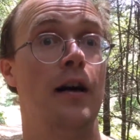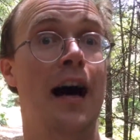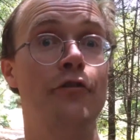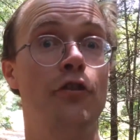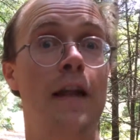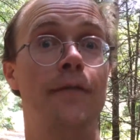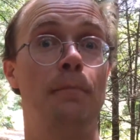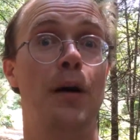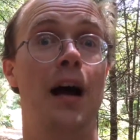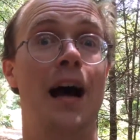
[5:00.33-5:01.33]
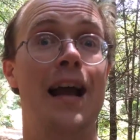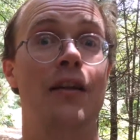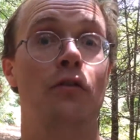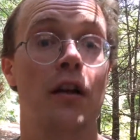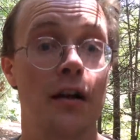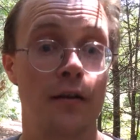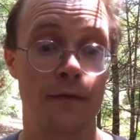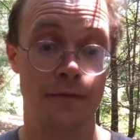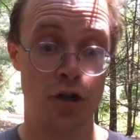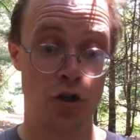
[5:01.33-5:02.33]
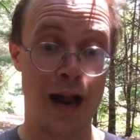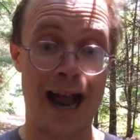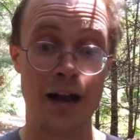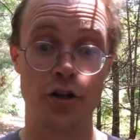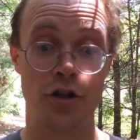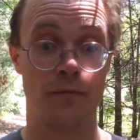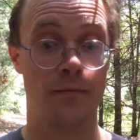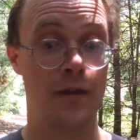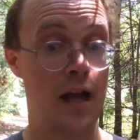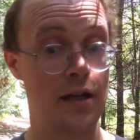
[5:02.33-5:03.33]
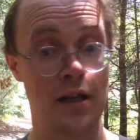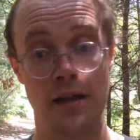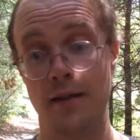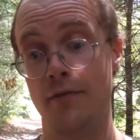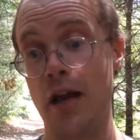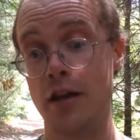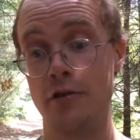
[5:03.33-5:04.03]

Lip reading: underneath the pile of trash. That's